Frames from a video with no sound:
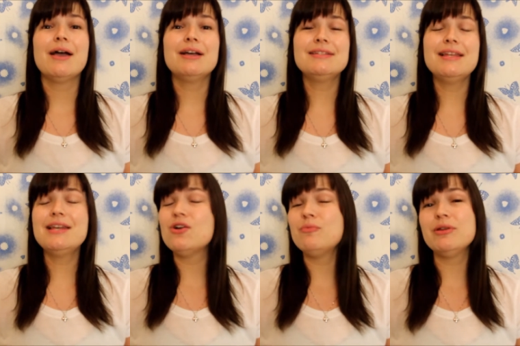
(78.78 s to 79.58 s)
because then
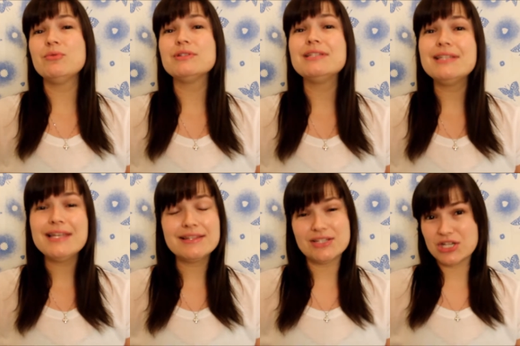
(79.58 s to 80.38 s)
nobody will
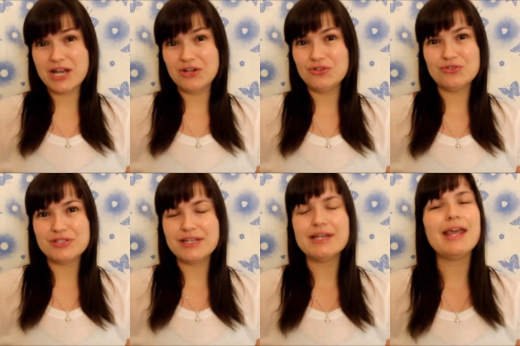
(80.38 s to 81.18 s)
see the shine on your
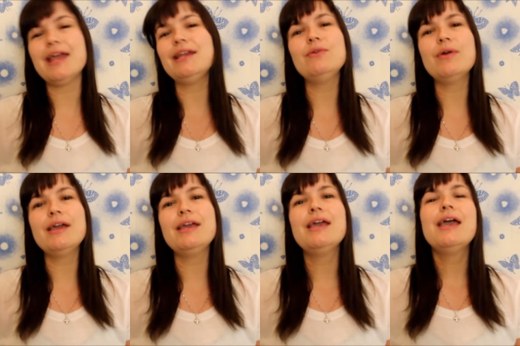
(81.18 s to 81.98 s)
skin
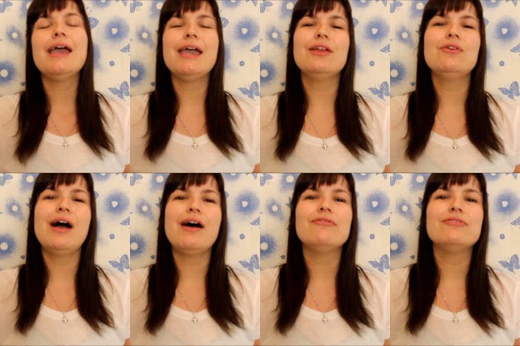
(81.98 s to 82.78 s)
anyway. It'll
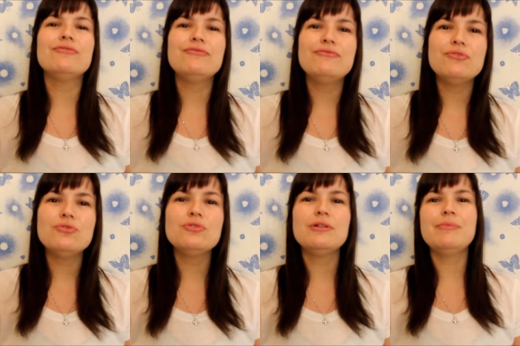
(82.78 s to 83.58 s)
have the
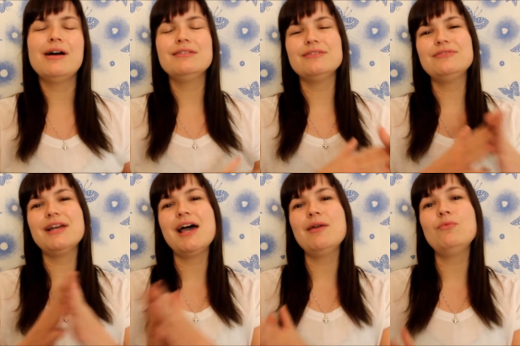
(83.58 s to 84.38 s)
full amount of
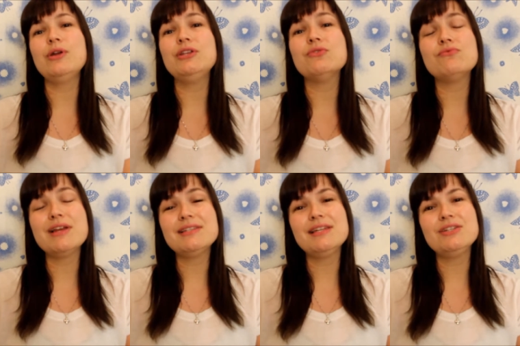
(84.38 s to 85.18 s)
time when you're
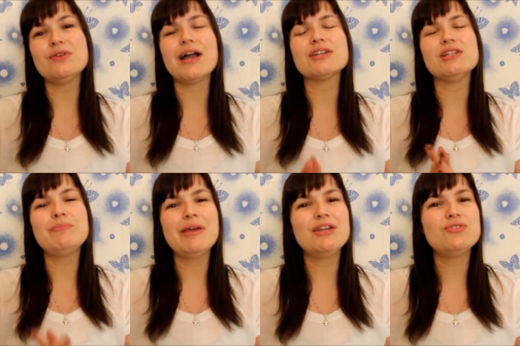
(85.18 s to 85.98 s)
resting to actually
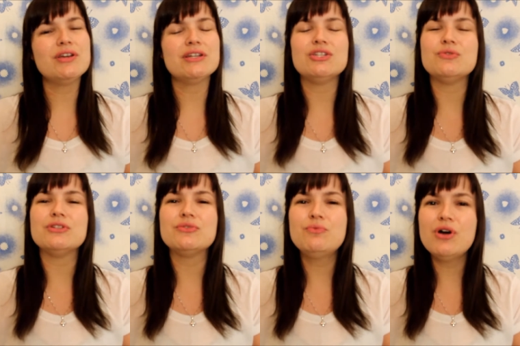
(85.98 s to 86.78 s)
penetrate and do
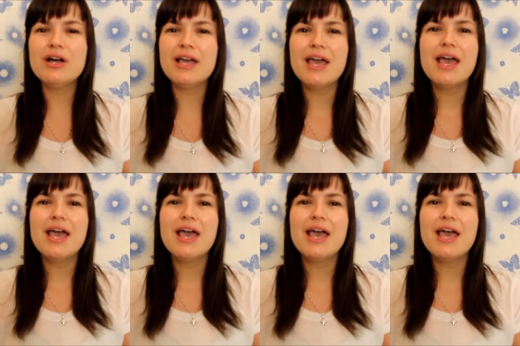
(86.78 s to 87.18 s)
its work.